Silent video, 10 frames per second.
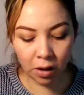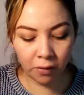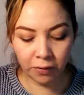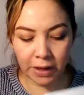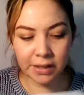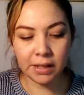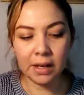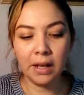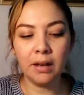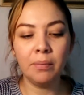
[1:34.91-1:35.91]
snowflakes
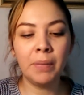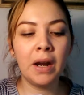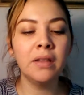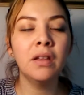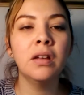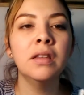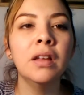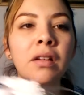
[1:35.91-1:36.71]
in it, but I thought